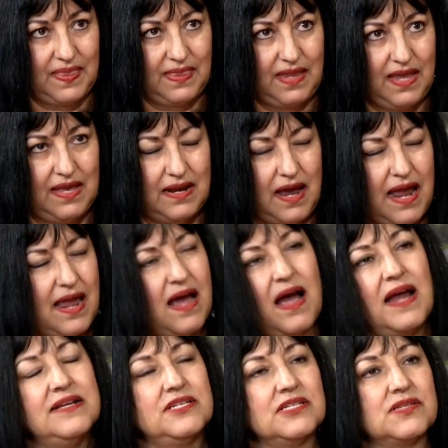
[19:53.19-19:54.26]
I
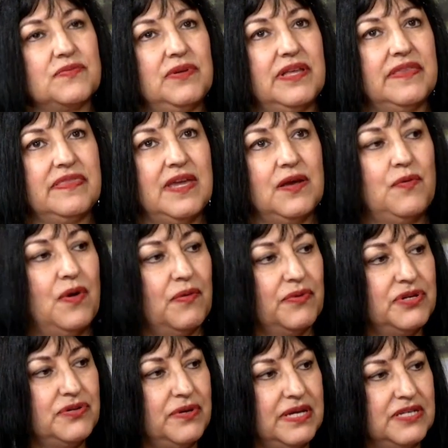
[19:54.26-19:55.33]
just really think what we're
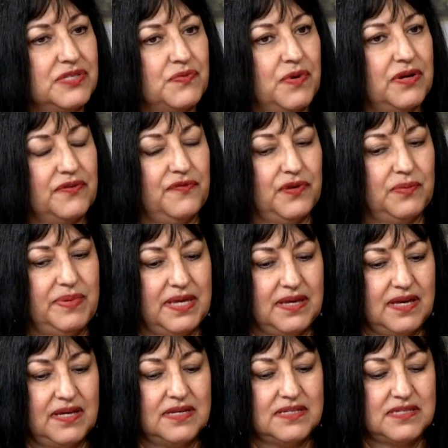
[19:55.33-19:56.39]
doing is wonderful
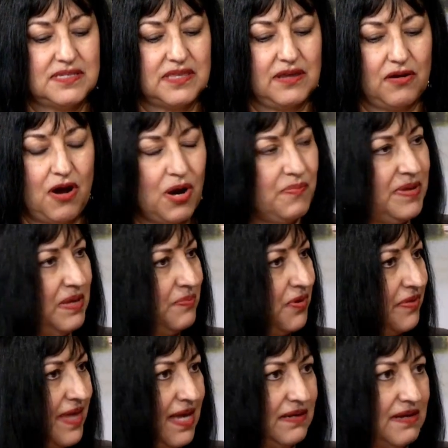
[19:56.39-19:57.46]
because there are people
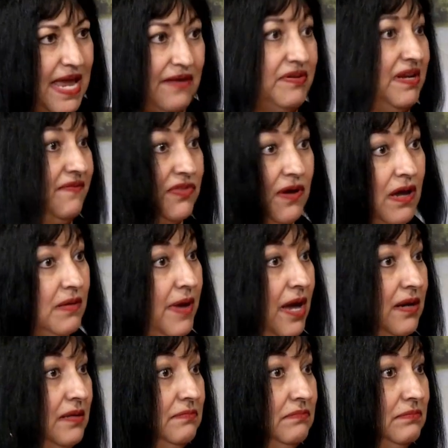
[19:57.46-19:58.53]
that haven't even thought about
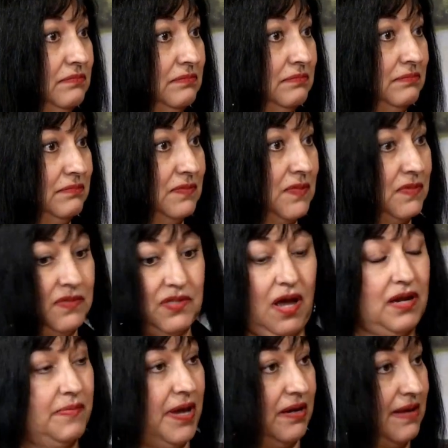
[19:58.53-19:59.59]
it, thought
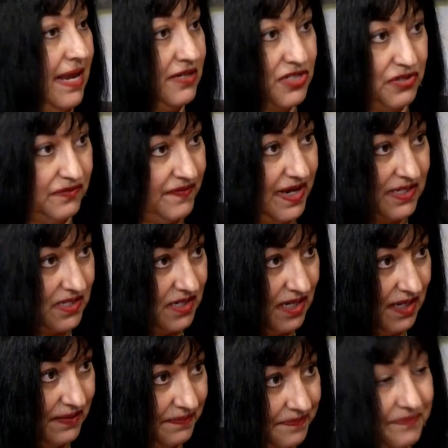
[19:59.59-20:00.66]
about angel
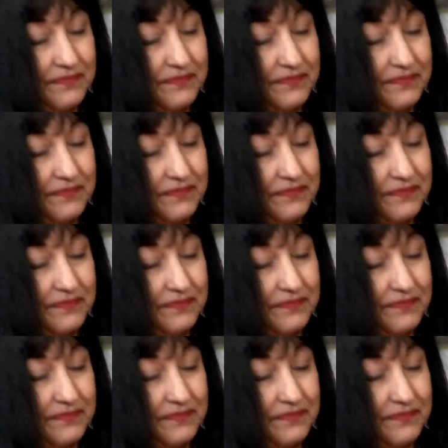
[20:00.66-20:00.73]
investing,